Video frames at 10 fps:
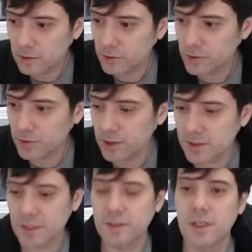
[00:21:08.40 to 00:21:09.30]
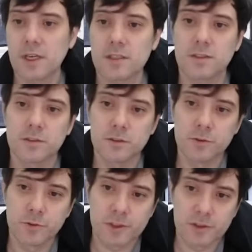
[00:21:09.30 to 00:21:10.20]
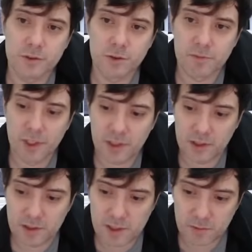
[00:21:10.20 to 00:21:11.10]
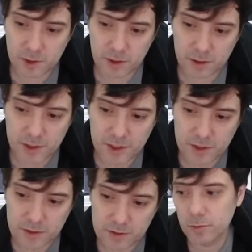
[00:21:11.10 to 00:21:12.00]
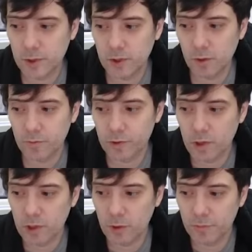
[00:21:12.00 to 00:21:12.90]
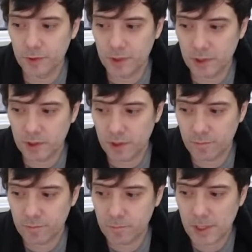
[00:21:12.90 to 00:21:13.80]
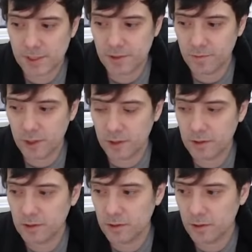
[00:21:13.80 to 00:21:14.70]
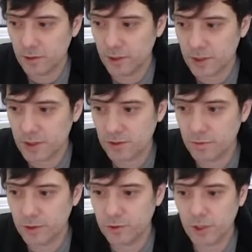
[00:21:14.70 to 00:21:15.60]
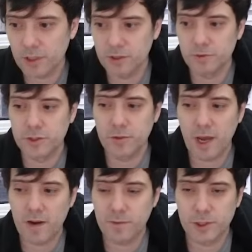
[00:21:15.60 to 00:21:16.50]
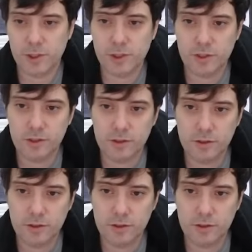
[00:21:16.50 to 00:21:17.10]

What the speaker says: which means that they actually lose money in some years. But overall, hopefully they have positive net earnings. So what you try to do is you average